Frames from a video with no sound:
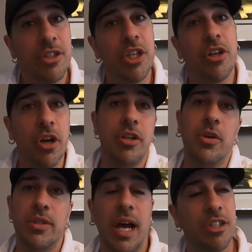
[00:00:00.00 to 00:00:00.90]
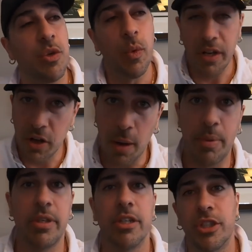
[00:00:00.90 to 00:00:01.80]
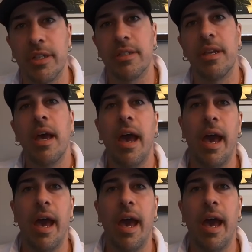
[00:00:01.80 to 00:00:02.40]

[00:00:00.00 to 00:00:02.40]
she could use to actually win competitions.